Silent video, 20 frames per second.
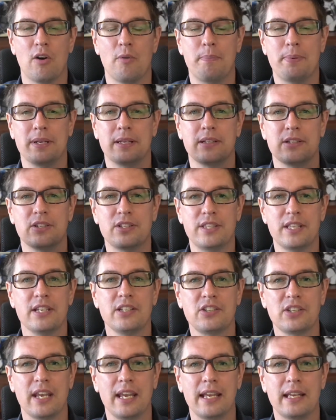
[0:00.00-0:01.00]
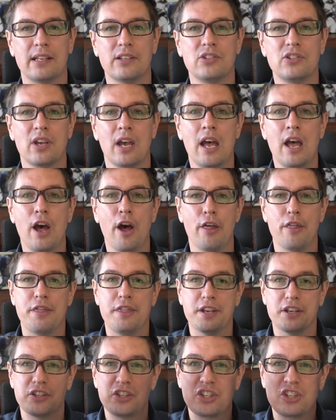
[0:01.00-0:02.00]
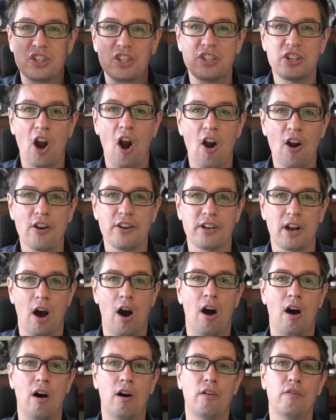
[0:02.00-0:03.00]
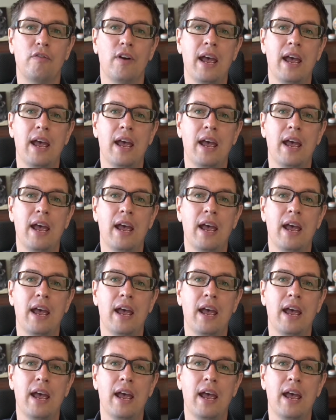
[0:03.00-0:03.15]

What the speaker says: because this is the start of